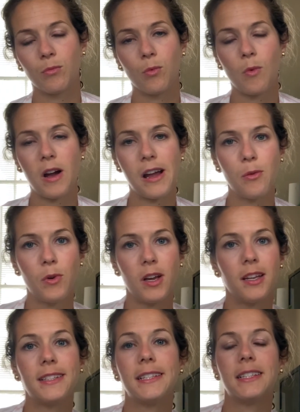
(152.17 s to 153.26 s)
Why
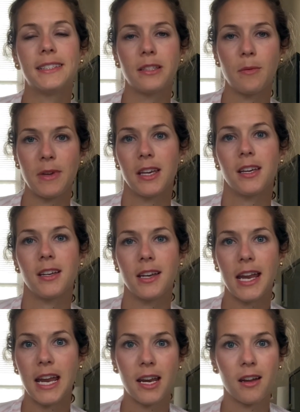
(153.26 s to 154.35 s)
would Simeon
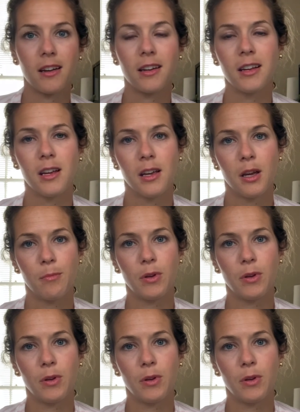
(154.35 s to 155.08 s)
and Anna